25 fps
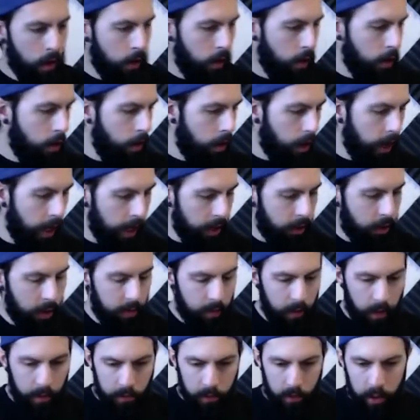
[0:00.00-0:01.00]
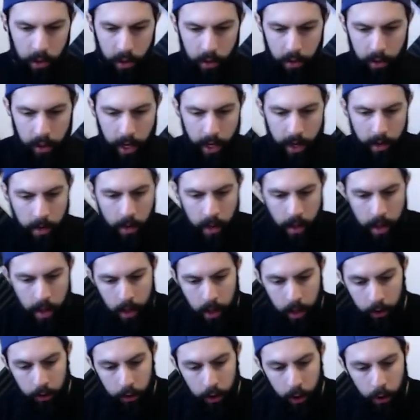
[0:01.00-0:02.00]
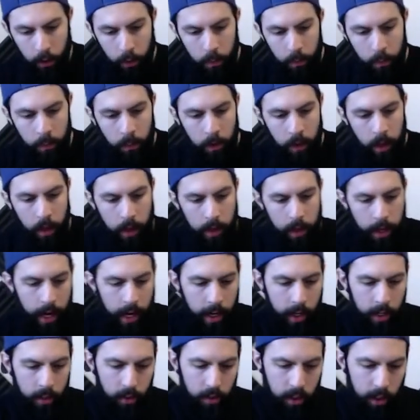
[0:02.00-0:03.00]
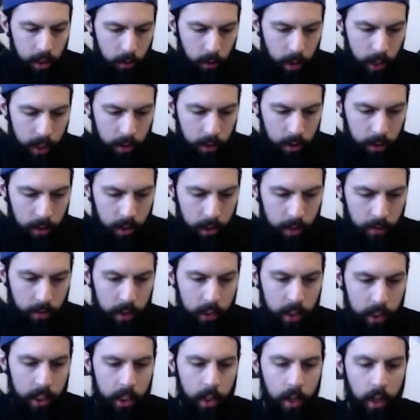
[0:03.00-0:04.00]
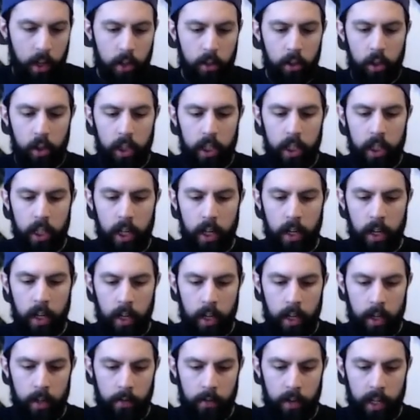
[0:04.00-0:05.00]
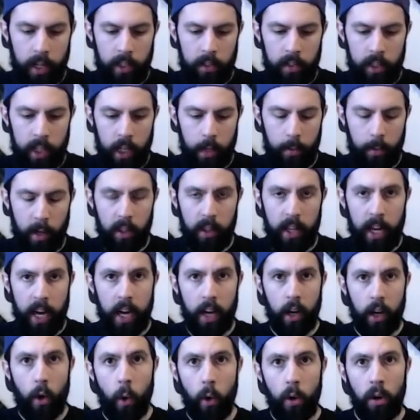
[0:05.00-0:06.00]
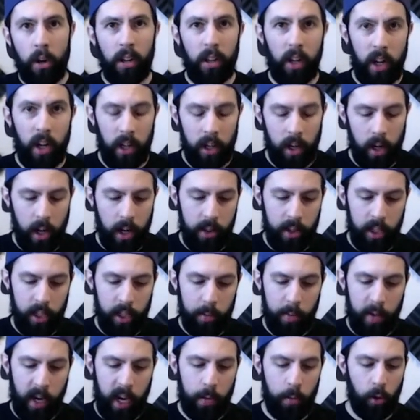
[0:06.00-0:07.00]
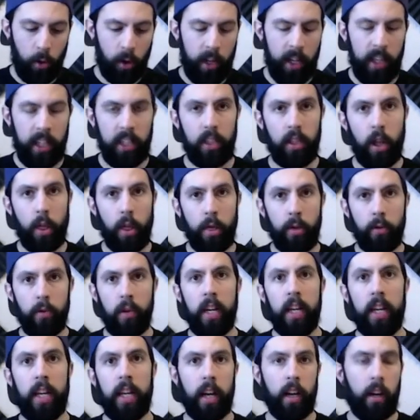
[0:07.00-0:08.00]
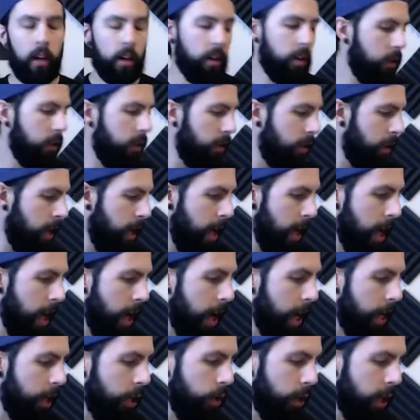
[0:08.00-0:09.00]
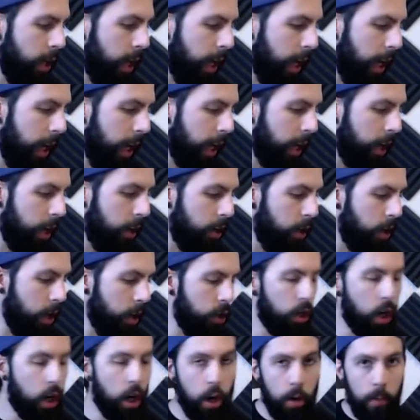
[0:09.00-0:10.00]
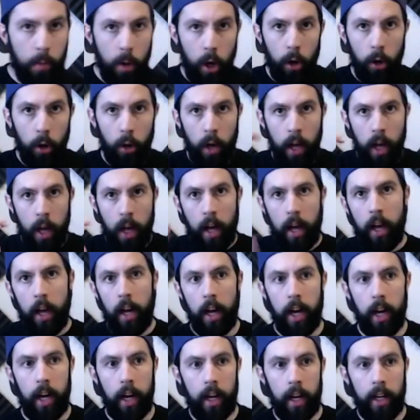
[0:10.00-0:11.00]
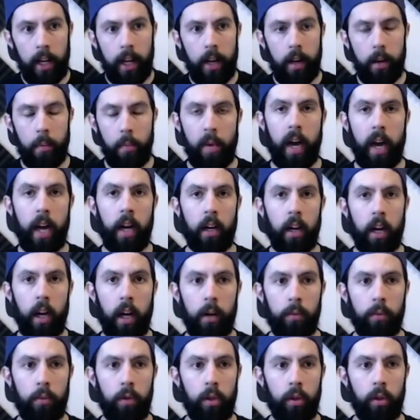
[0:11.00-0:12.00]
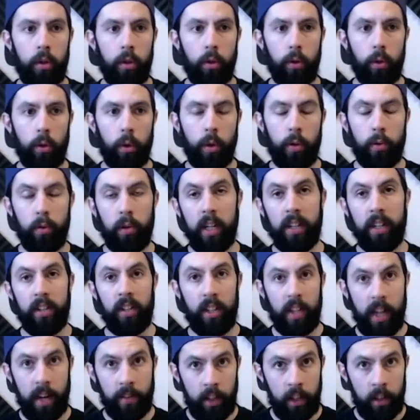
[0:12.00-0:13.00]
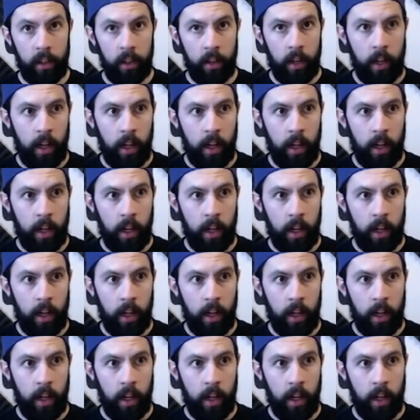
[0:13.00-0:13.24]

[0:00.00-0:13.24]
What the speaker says: All right, save that for another day. So that is the Ryzen 1700. Very excited about that. Core clock on this bad boy is 3 gigahertz. You can turbo it back up to 3.7.